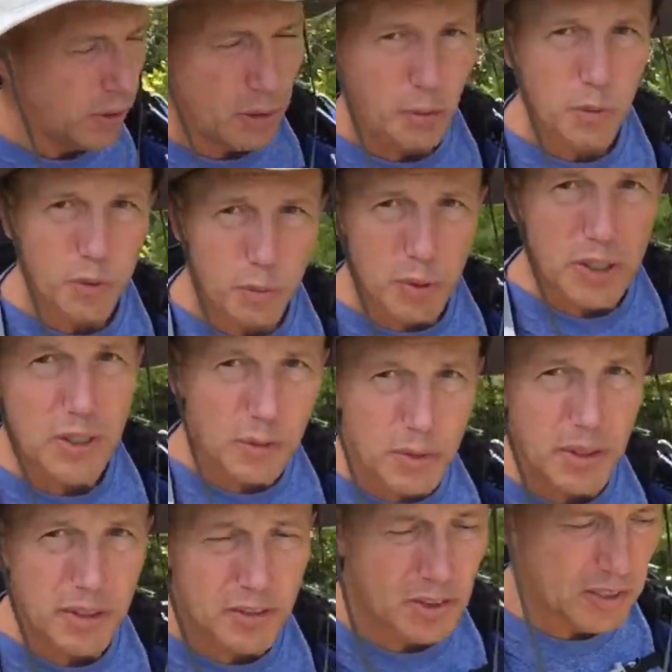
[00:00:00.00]
I will be
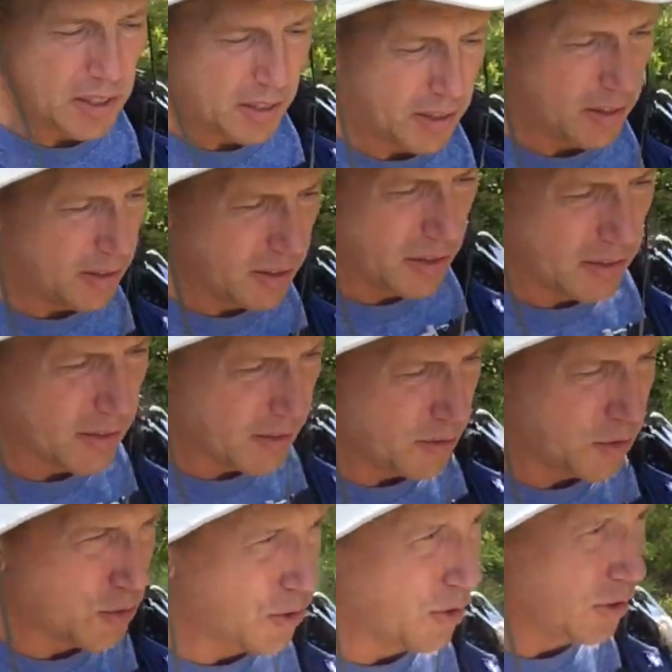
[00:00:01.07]
doing this again. It is
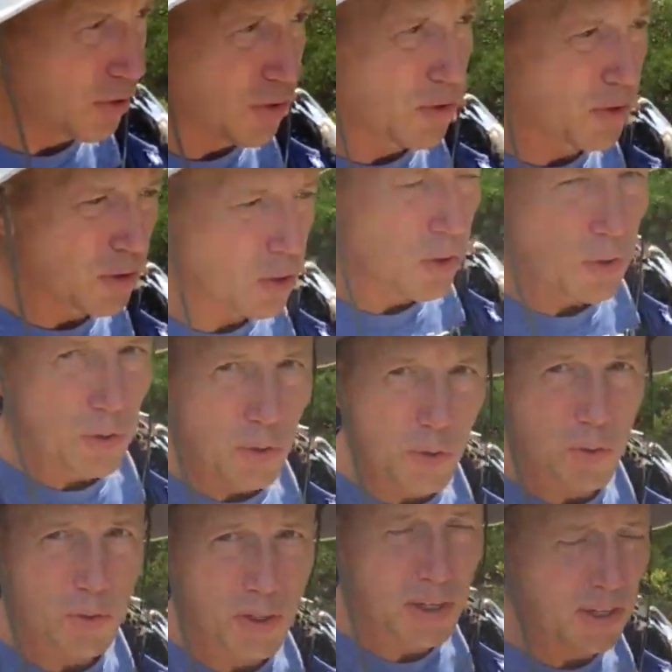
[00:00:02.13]
just
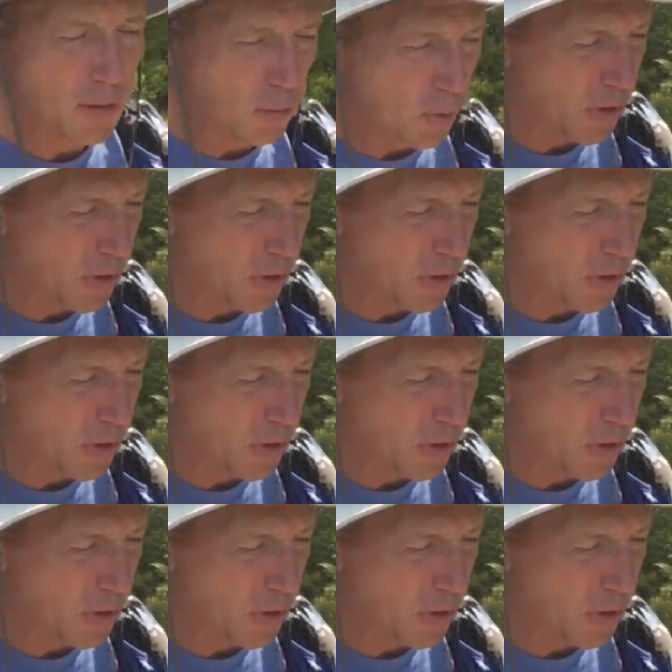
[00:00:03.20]
too damn